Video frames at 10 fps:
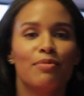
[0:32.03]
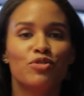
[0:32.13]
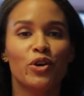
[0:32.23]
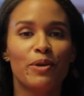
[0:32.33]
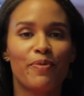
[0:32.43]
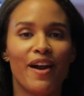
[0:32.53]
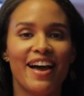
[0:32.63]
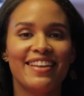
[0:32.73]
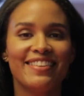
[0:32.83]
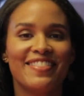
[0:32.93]
I'm Joy
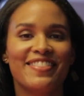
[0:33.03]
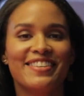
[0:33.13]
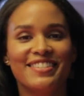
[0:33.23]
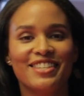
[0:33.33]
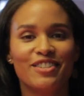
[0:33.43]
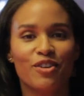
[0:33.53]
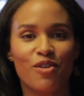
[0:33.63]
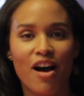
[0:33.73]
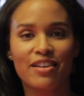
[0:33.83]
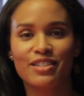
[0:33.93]
Bryant, and this is
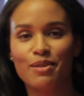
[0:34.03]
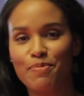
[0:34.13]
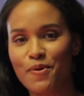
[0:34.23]
Across the